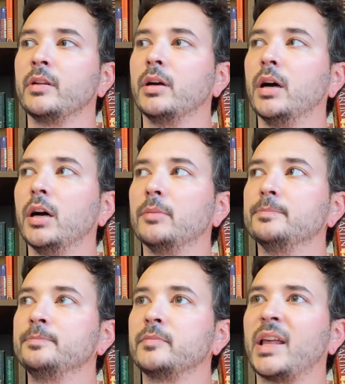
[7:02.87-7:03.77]
And
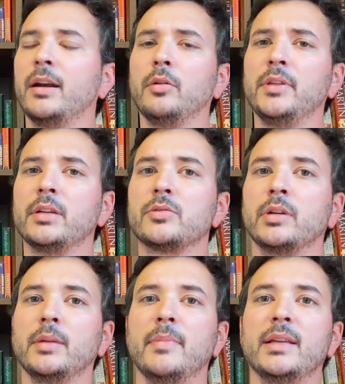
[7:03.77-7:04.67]
I don't think it's
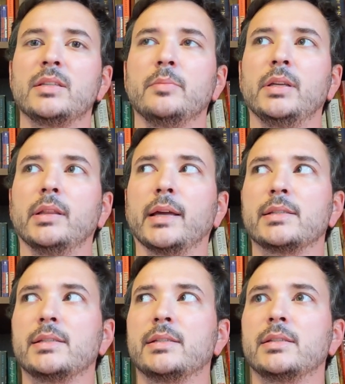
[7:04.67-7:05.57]
really meant to be, like,
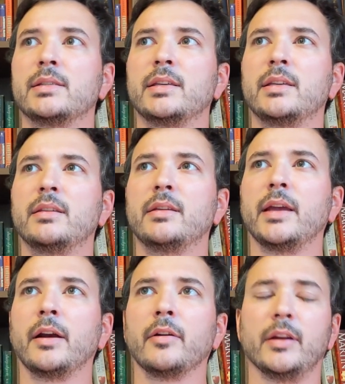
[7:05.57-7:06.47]

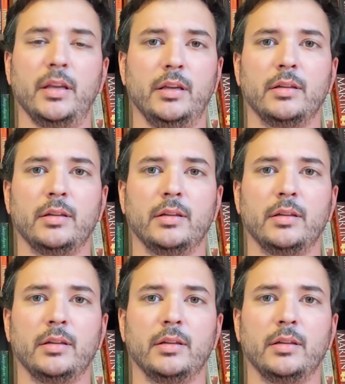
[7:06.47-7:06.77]
scary.